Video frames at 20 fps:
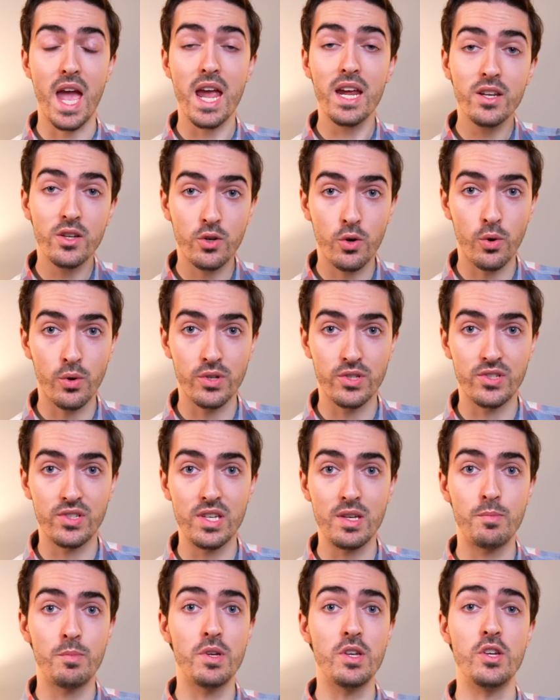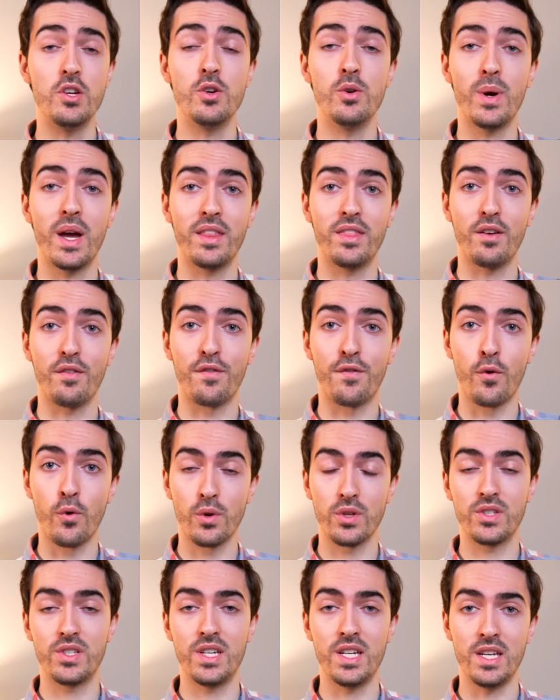8-core CPU and the
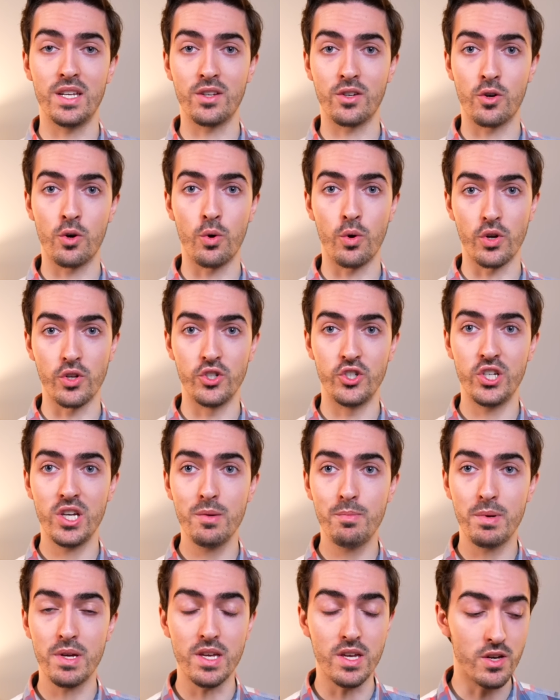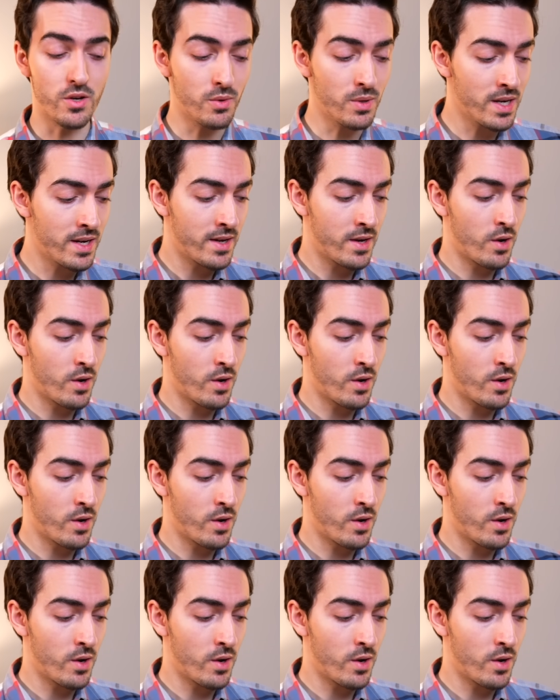14-core GPU,